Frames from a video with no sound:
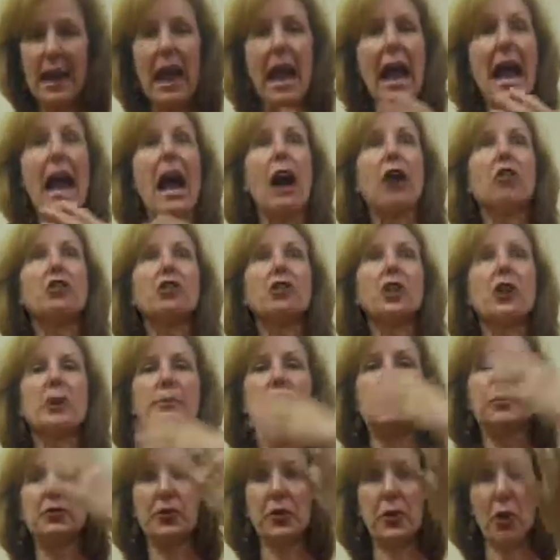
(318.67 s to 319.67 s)
Out
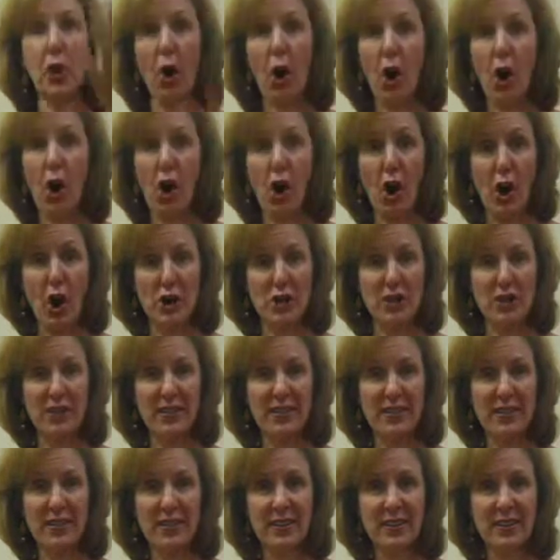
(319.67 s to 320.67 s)
comes the heart.
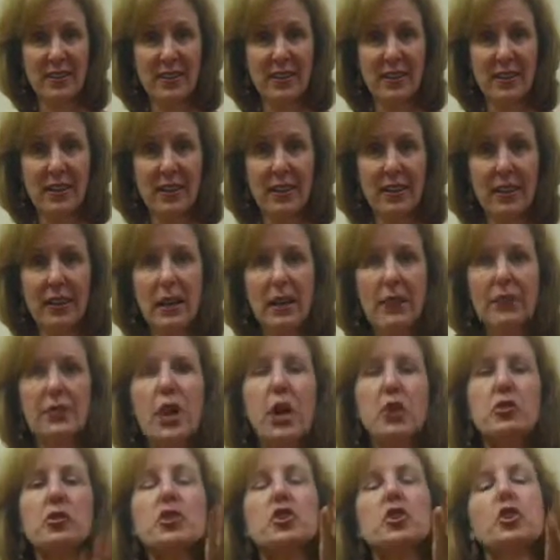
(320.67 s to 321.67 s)

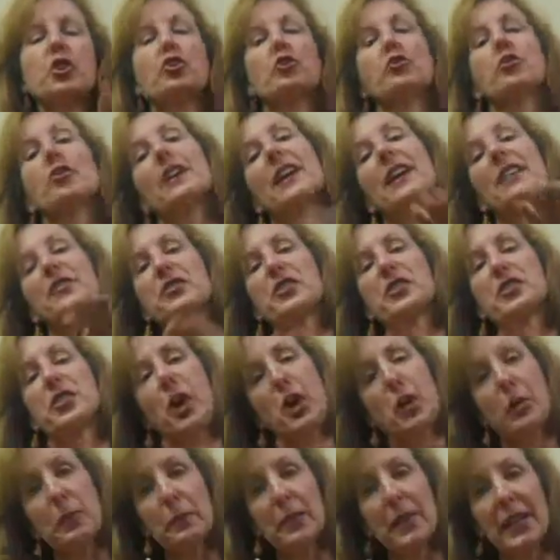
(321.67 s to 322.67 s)
Those children have
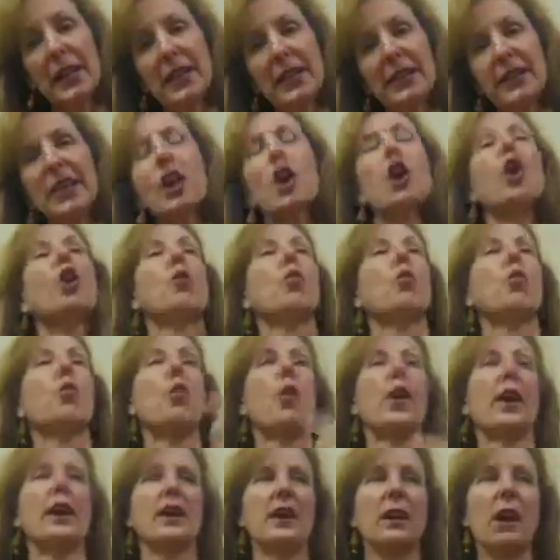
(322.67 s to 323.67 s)
shown me
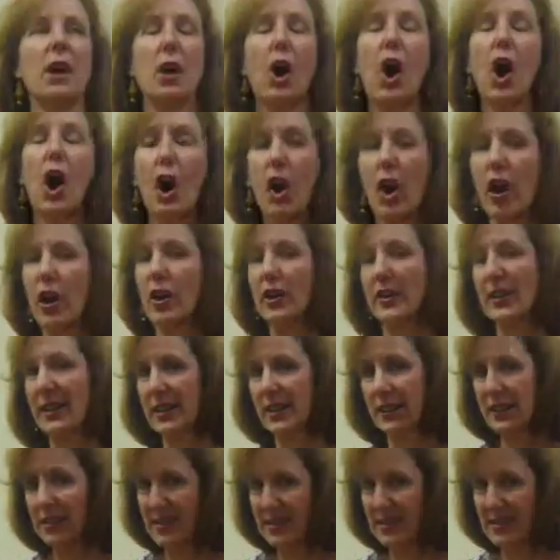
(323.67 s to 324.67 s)
what heart
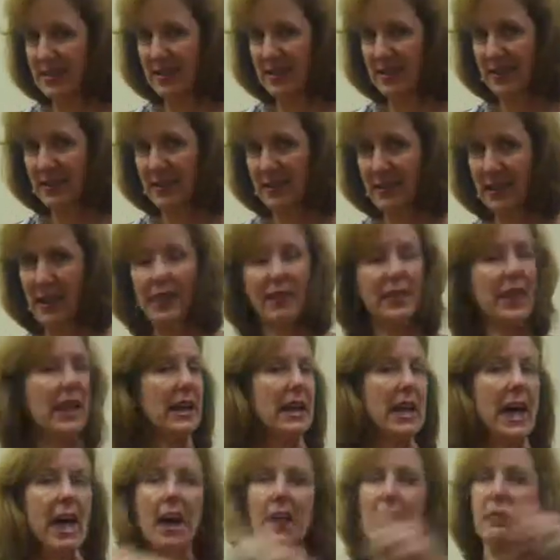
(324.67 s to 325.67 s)
is. They
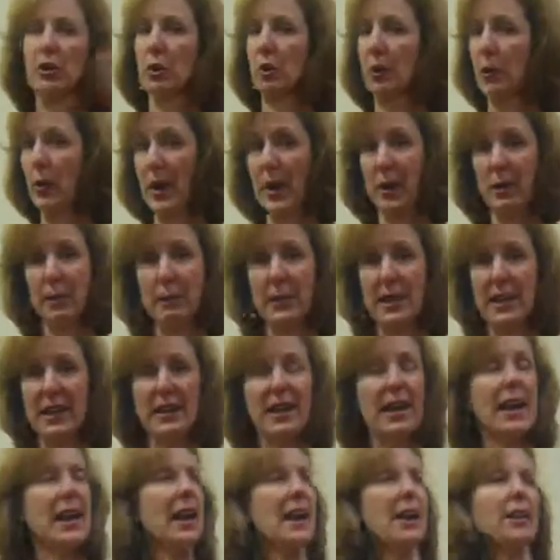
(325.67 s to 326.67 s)
have it around me
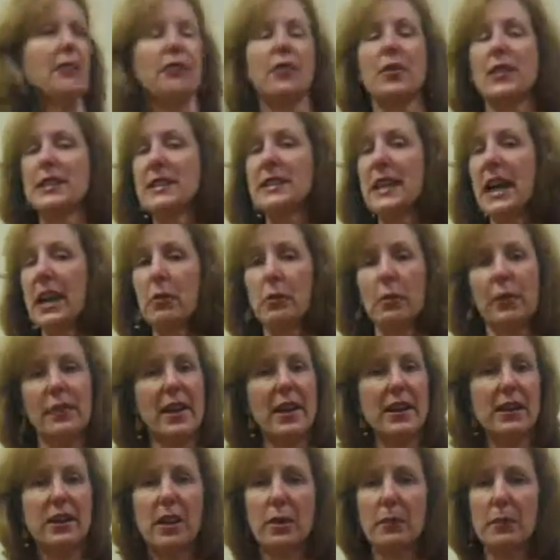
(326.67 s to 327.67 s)
every day when they
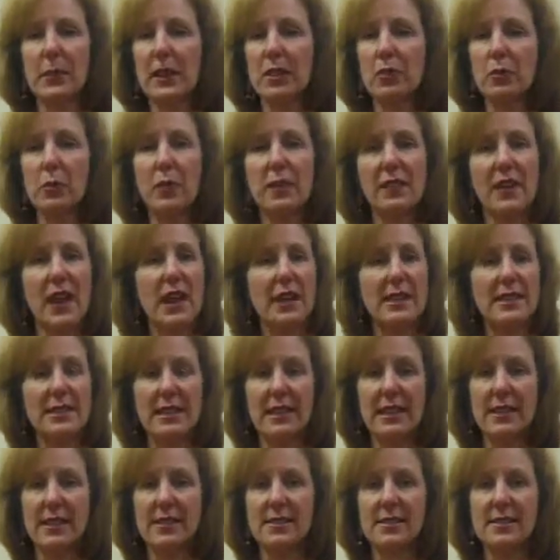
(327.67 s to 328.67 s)
come in with
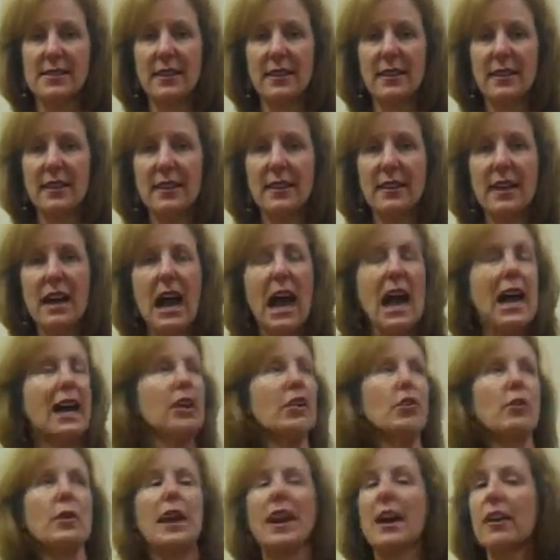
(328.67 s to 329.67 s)
ideas. I
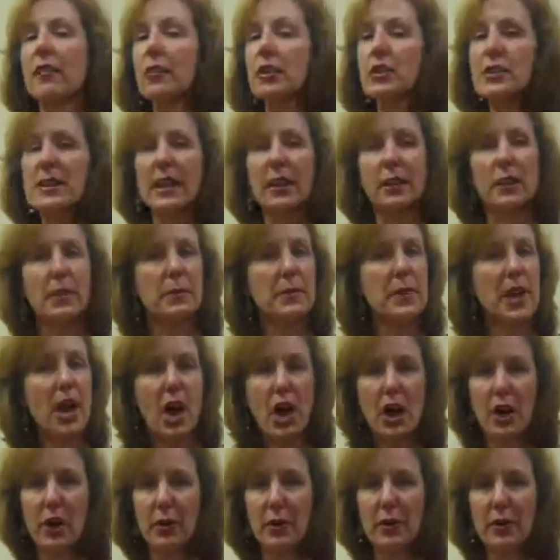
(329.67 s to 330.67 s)
don't ever tell them
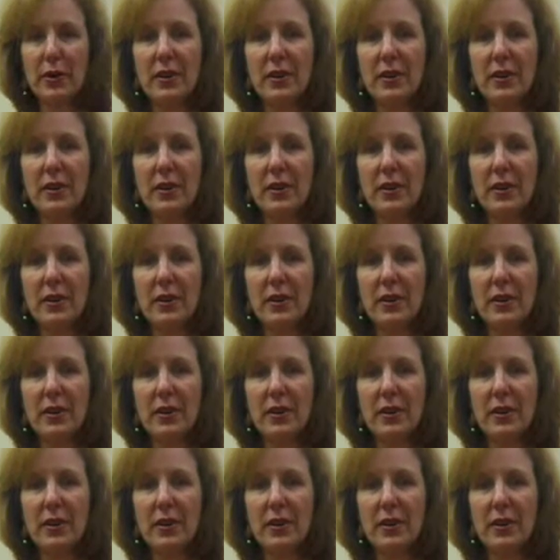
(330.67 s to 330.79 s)
no.